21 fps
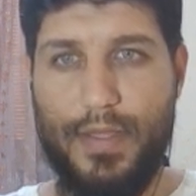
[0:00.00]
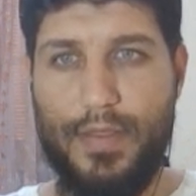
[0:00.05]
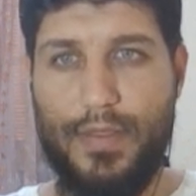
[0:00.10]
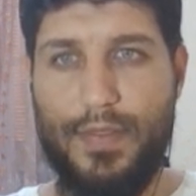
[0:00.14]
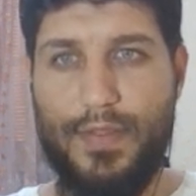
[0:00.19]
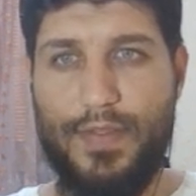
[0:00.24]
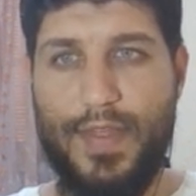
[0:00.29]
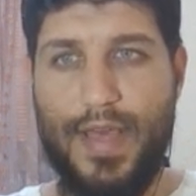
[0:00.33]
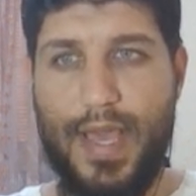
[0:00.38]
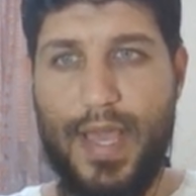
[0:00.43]

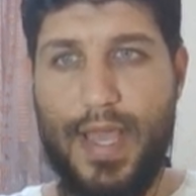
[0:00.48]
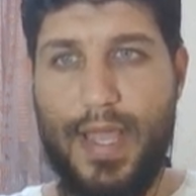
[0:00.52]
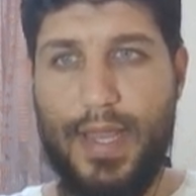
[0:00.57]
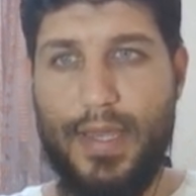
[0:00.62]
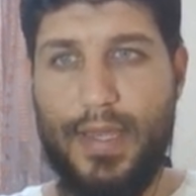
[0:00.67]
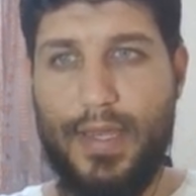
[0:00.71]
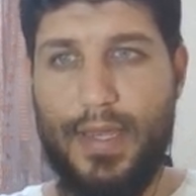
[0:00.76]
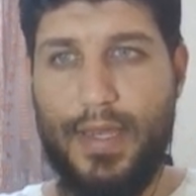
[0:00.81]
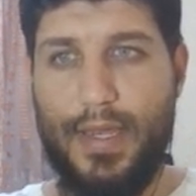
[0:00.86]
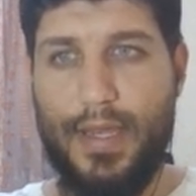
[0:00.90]

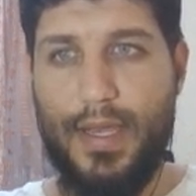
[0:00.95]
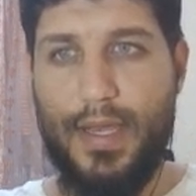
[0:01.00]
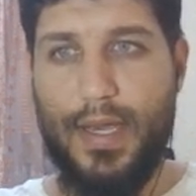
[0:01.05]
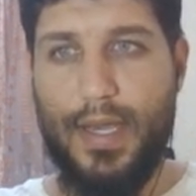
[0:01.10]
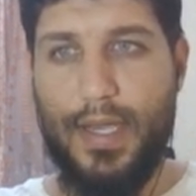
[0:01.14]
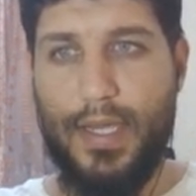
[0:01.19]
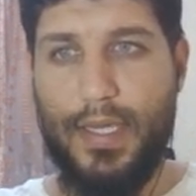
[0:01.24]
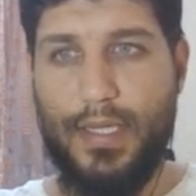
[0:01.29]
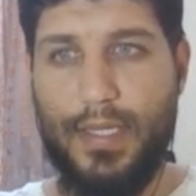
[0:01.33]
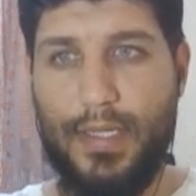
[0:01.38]
Then
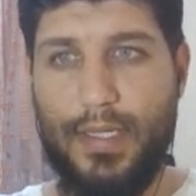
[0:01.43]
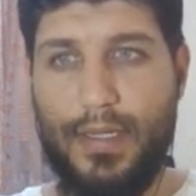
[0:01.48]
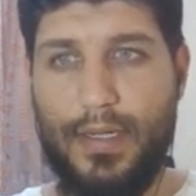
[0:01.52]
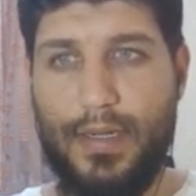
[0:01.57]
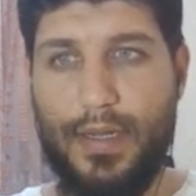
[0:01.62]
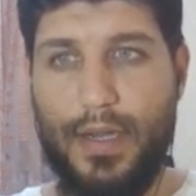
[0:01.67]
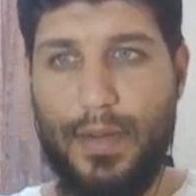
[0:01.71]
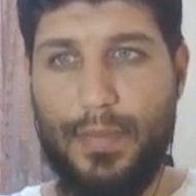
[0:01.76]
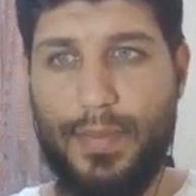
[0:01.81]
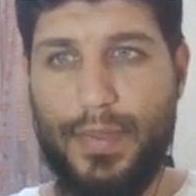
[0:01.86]
I
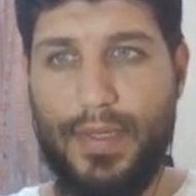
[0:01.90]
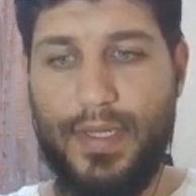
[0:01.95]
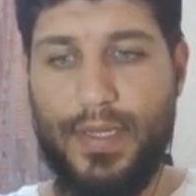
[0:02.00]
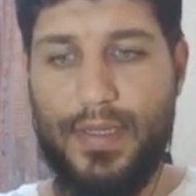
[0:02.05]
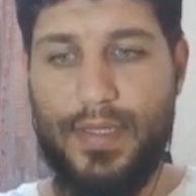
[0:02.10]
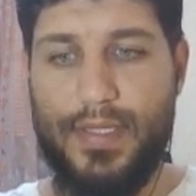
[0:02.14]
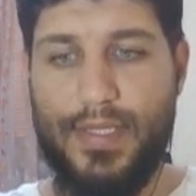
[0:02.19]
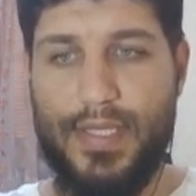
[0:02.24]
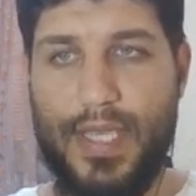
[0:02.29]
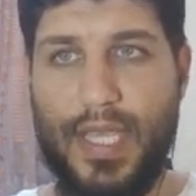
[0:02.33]
copy
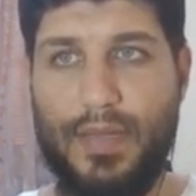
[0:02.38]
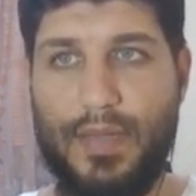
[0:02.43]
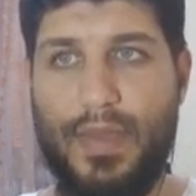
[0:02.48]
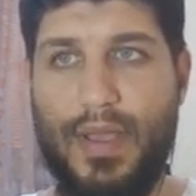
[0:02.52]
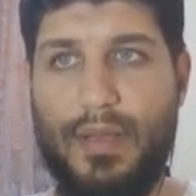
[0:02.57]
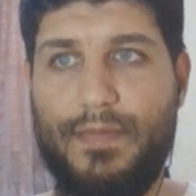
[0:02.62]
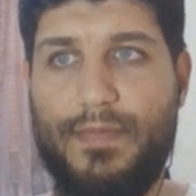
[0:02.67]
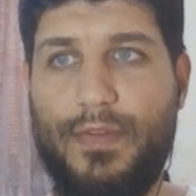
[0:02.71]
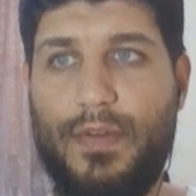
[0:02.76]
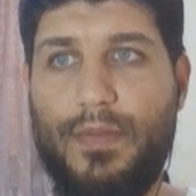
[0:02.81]
the
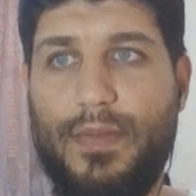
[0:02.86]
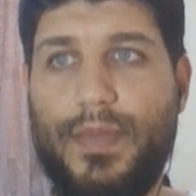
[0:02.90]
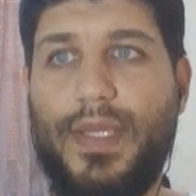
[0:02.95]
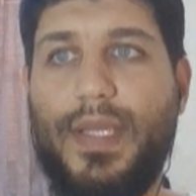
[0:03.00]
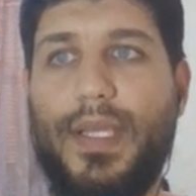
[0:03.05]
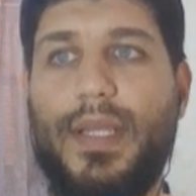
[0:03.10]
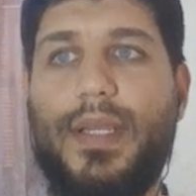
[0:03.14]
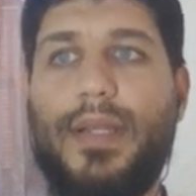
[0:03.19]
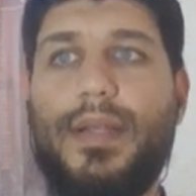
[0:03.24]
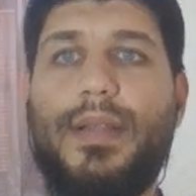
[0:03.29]
sitemap from
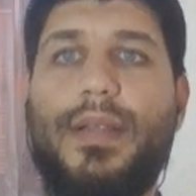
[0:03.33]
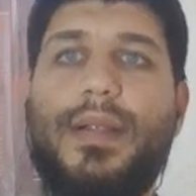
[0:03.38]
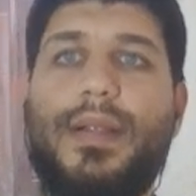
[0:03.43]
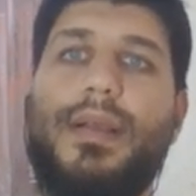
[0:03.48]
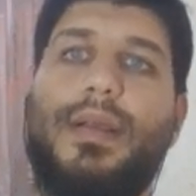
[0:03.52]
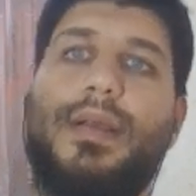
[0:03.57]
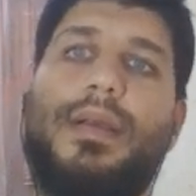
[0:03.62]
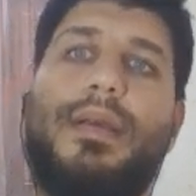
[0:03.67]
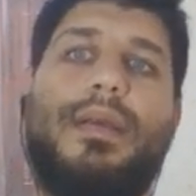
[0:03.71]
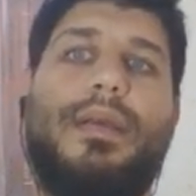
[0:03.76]
here
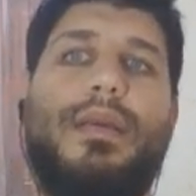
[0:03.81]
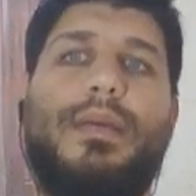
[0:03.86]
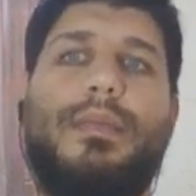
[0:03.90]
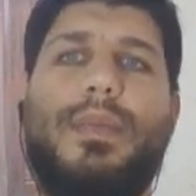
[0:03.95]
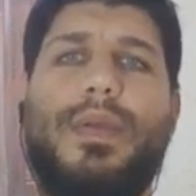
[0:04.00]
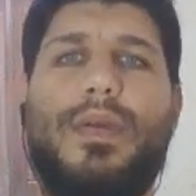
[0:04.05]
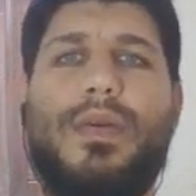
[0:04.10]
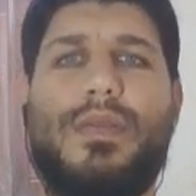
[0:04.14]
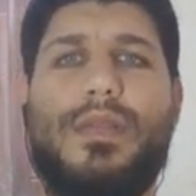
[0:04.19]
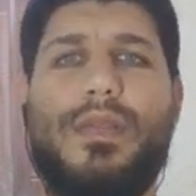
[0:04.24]

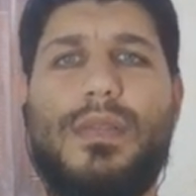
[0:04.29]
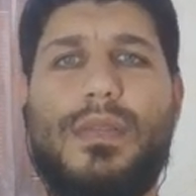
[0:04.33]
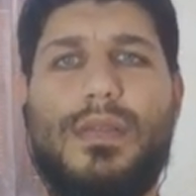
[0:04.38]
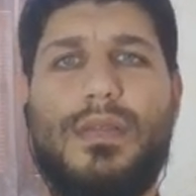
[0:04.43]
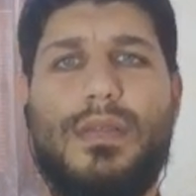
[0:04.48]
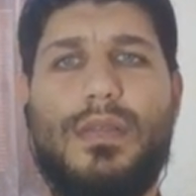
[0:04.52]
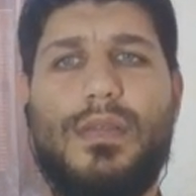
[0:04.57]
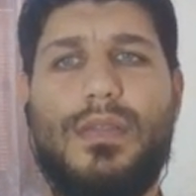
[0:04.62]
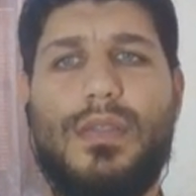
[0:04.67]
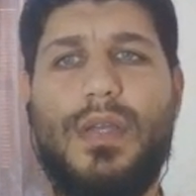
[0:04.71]
because
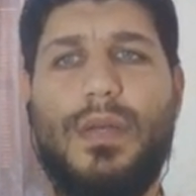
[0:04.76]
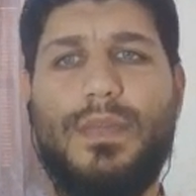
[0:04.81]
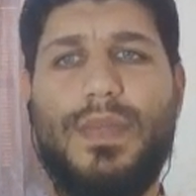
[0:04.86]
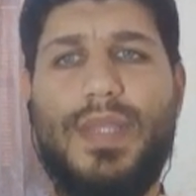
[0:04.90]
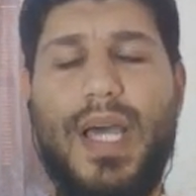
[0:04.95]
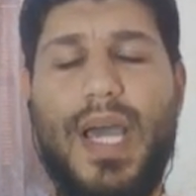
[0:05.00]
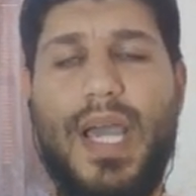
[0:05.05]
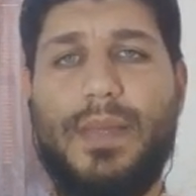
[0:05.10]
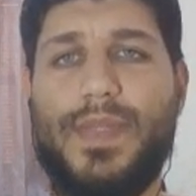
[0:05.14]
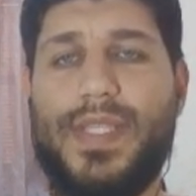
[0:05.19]

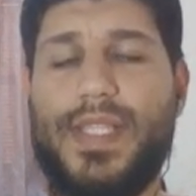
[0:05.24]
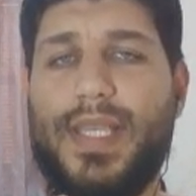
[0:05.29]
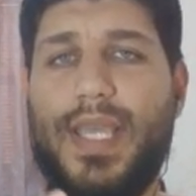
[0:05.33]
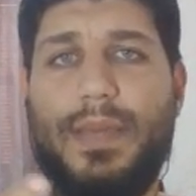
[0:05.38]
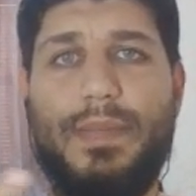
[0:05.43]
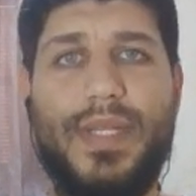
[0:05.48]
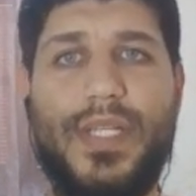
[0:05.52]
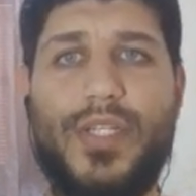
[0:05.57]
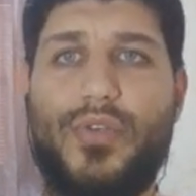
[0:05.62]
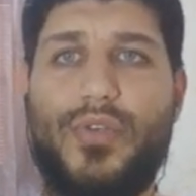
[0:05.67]
sometimes it
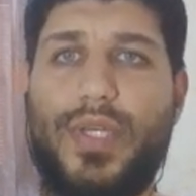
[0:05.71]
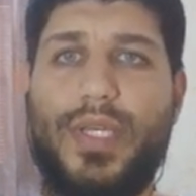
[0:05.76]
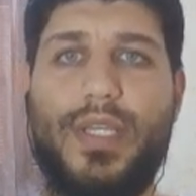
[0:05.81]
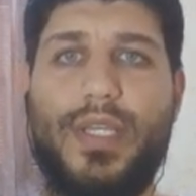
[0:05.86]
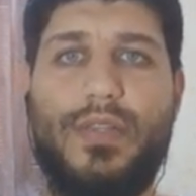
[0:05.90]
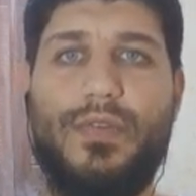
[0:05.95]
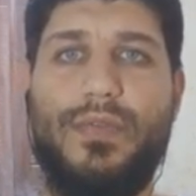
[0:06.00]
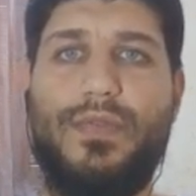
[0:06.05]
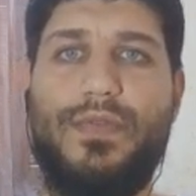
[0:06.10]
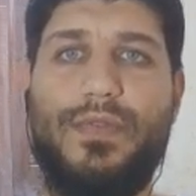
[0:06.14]
can be tricky
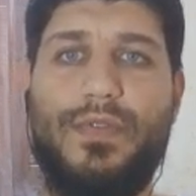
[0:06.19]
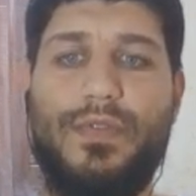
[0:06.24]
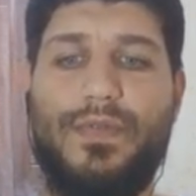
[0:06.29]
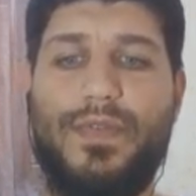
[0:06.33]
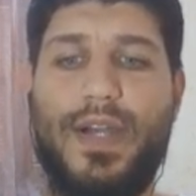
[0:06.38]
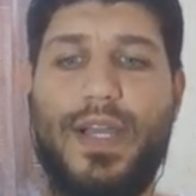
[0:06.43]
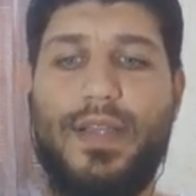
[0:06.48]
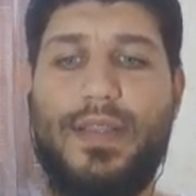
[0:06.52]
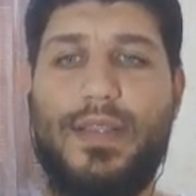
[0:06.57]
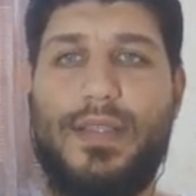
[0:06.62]
to
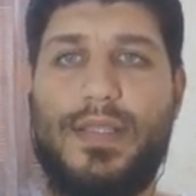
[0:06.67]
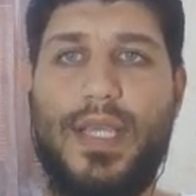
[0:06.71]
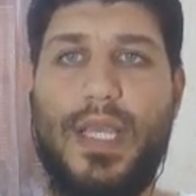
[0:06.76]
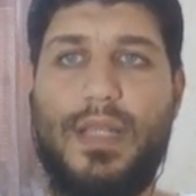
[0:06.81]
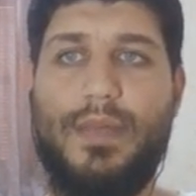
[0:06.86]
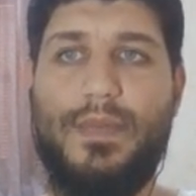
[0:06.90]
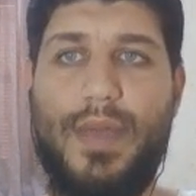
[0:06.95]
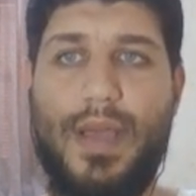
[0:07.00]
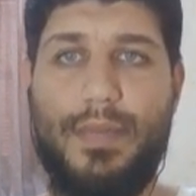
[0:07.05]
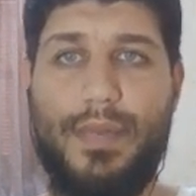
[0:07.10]
find the
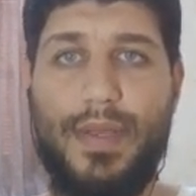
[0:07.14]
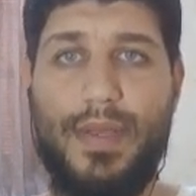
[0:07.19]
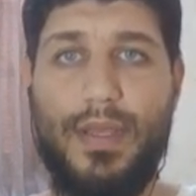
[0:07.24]
sitemap.